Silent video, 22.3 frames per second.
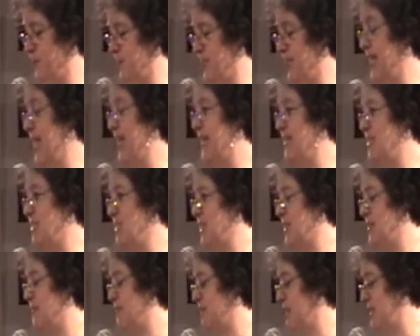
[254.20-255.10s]
The next
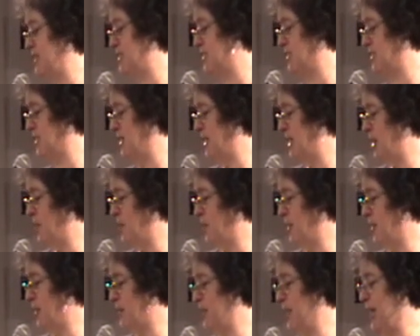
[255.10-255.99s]
generation are
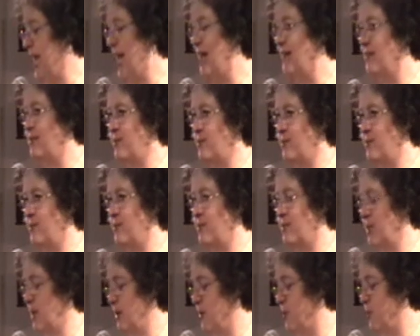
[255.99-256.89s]
becoming
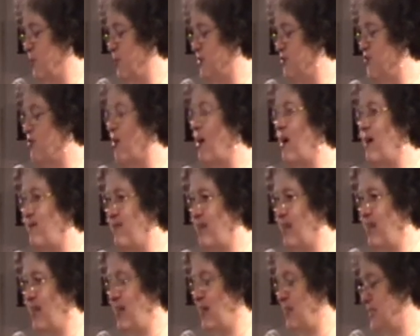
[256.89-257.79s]
adults with
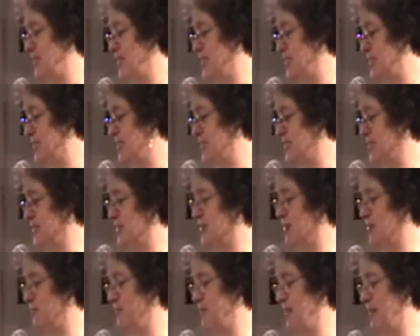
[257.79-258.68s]
driving licences and
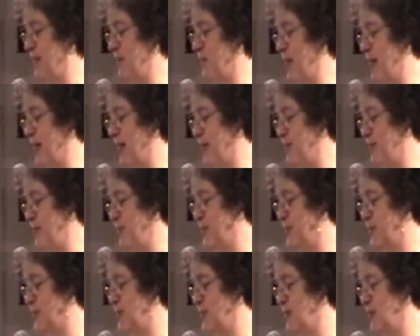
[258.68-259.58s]
career
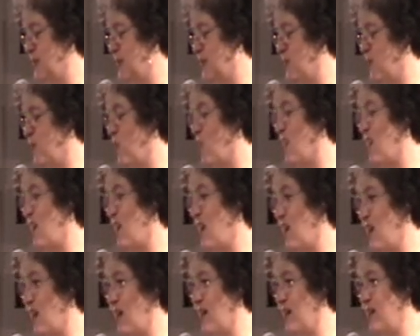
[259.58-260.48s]
paths, while
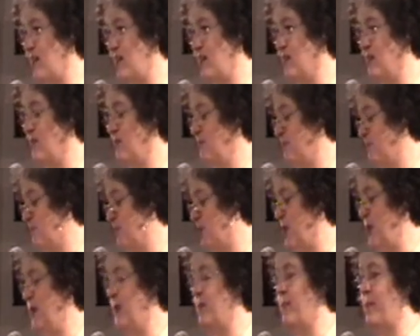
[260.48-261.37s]
I
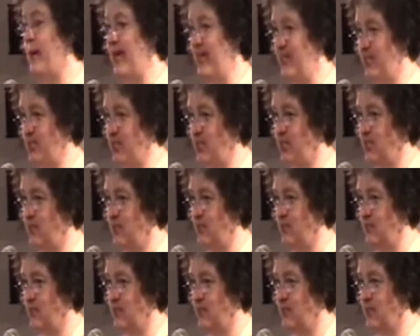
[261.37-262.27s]
ponder
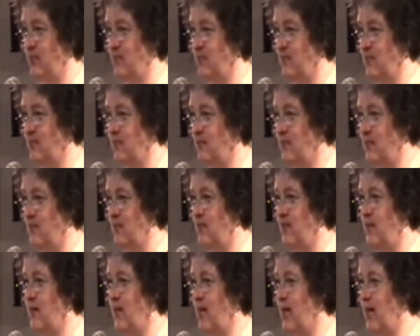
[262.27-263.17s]
pensions
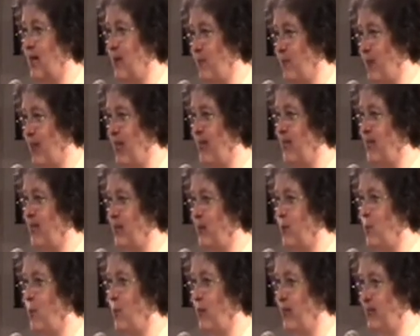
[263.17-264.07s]
and making
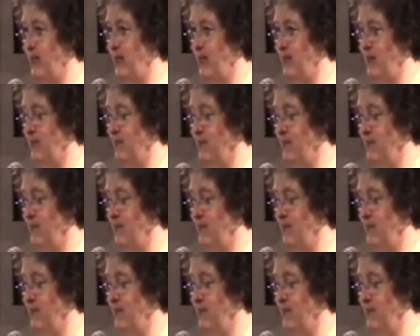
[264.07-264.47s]
a will.